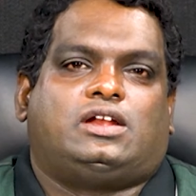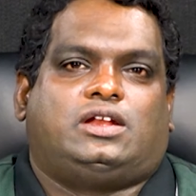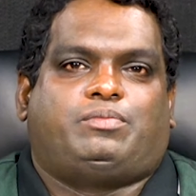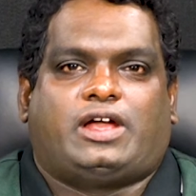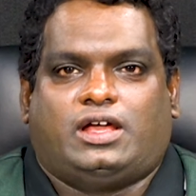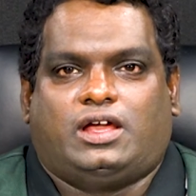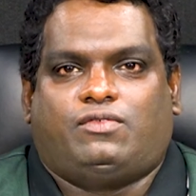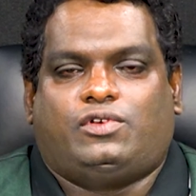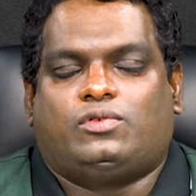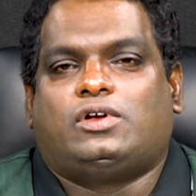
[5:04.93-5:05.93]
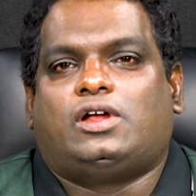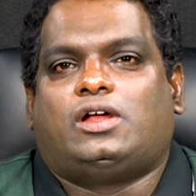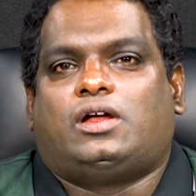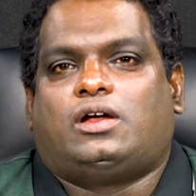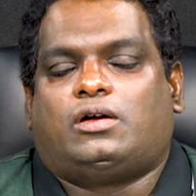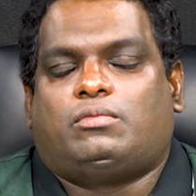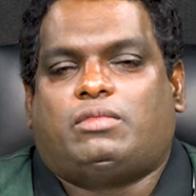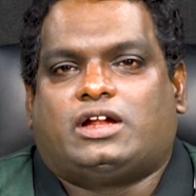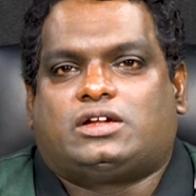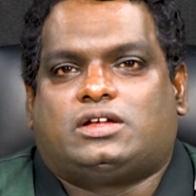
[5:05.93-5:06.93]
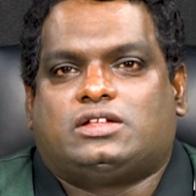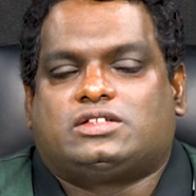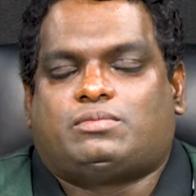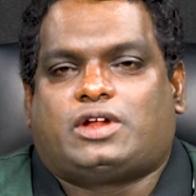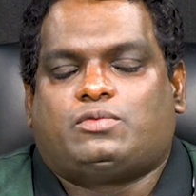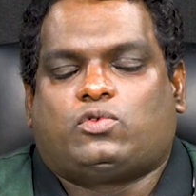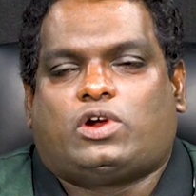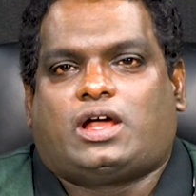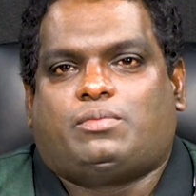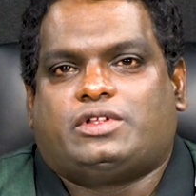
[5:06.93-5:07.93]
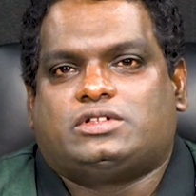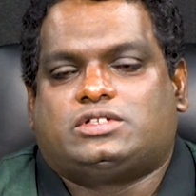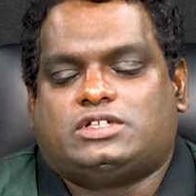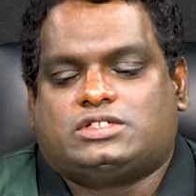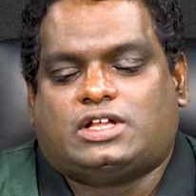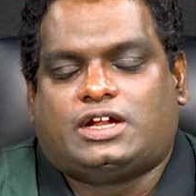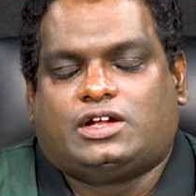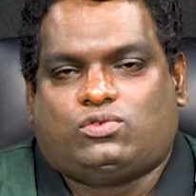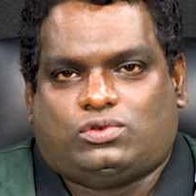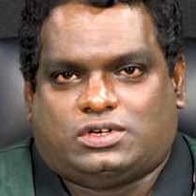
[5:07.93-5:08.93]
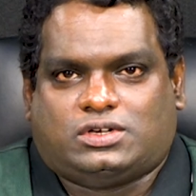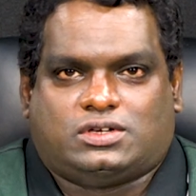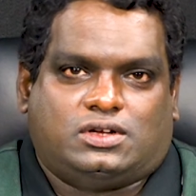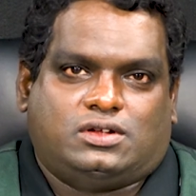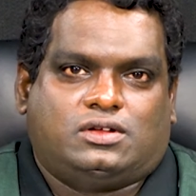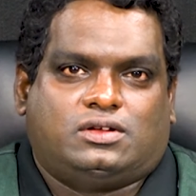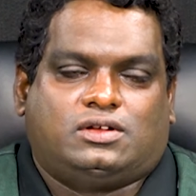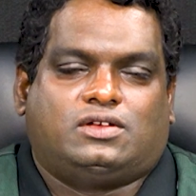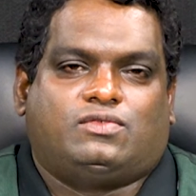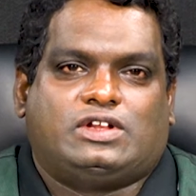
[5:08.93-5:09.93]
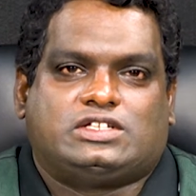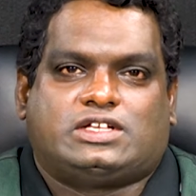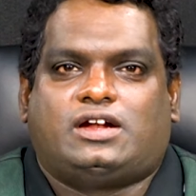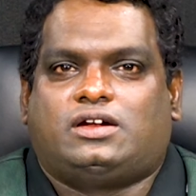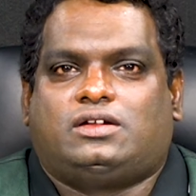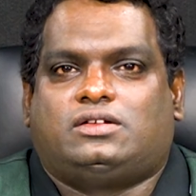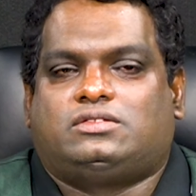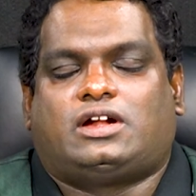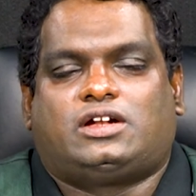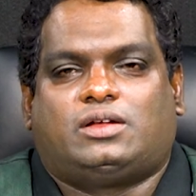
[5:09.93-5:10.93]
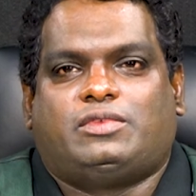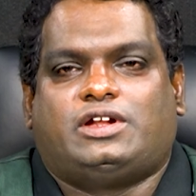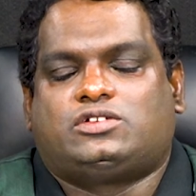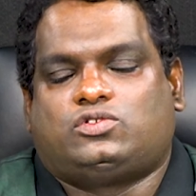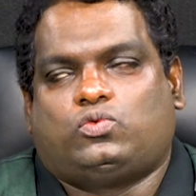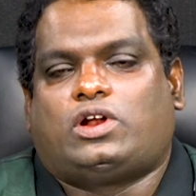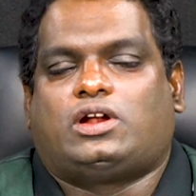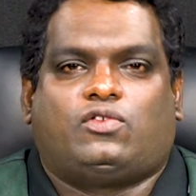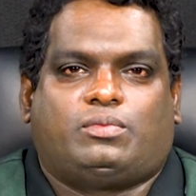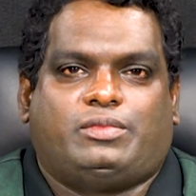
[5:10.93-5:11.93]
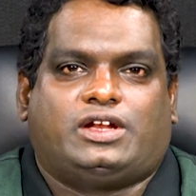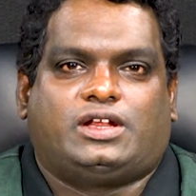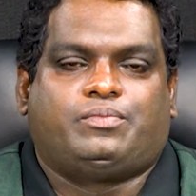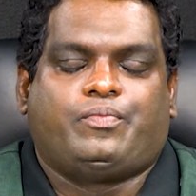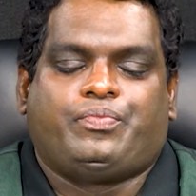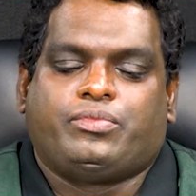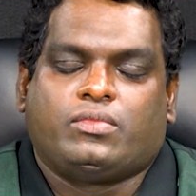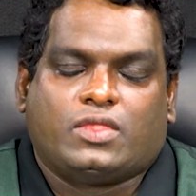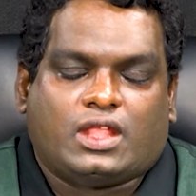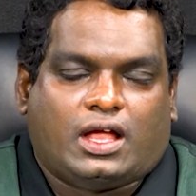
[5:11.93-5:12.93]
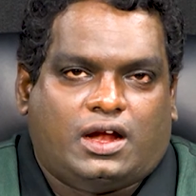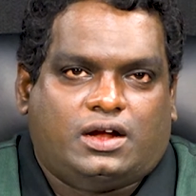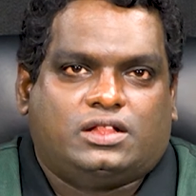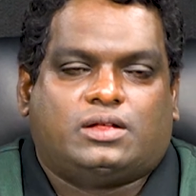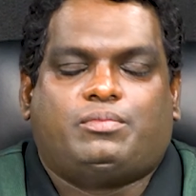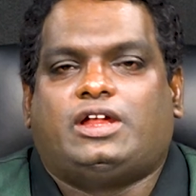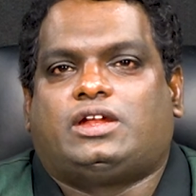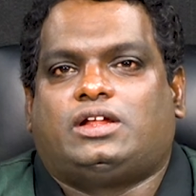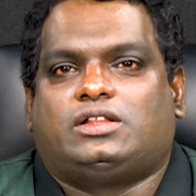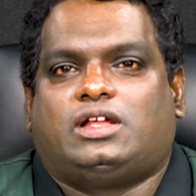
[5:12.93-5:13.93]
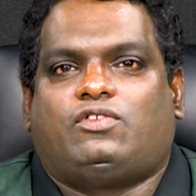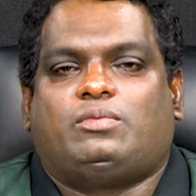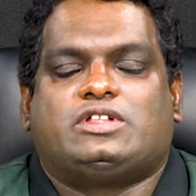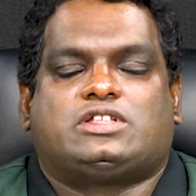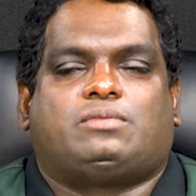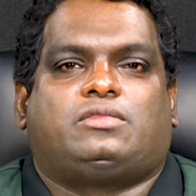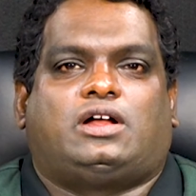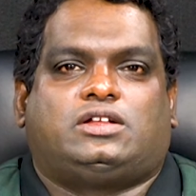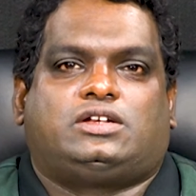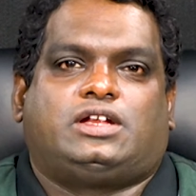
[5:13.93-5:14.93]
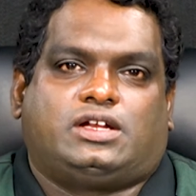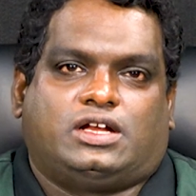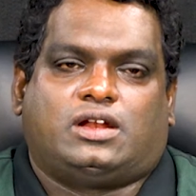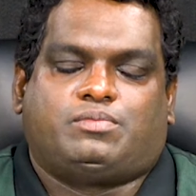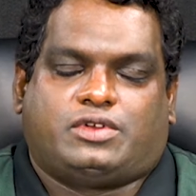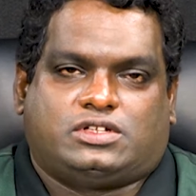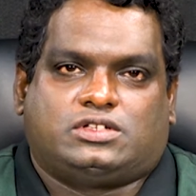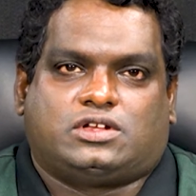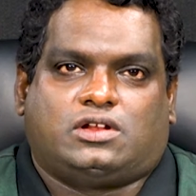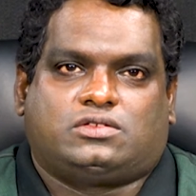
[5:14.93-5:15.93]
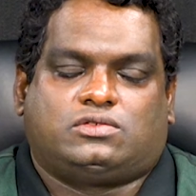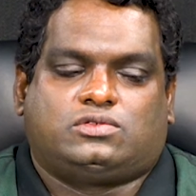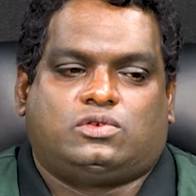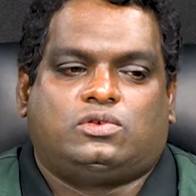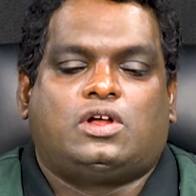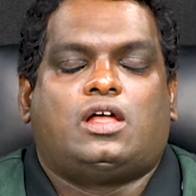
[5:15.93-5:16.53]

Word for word: tip I gave you. But sometimes what happens is the recruiter uh, will send thirty minutes to one hour meeting, and in the meeting there will be some other technical persons also. So